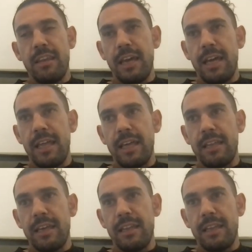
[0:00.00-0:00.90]

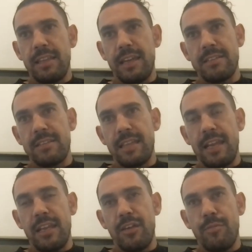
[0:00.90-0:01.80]
at that
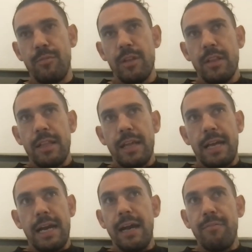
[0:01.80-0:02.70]
stadium,
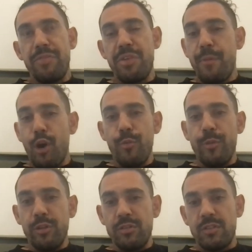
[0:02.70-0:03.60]
the
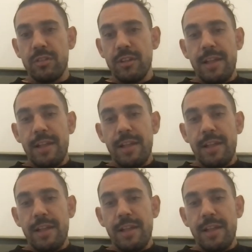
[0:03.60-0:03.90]
moment.